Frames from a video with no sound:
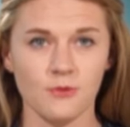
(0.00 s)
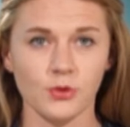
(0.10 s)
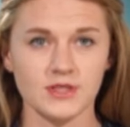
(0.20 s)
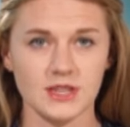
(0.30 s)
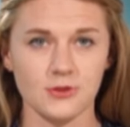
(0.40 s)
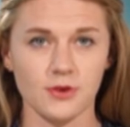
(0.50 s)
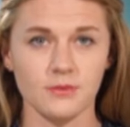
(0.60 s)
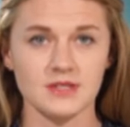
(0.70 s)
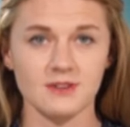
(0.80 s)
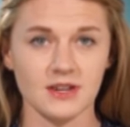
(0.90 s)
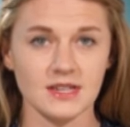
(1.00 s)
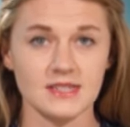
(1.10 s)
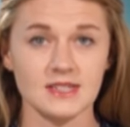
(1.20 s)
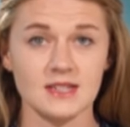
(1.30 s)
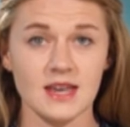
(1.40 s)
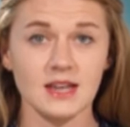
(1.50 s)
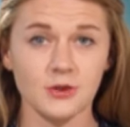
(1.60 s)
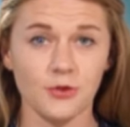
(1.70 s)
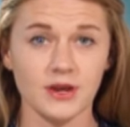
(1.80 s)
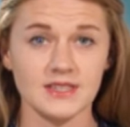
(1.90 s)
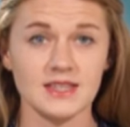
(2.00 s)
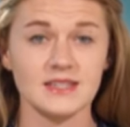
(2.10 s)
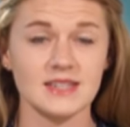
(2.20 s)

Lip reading: for its interim dividend to increase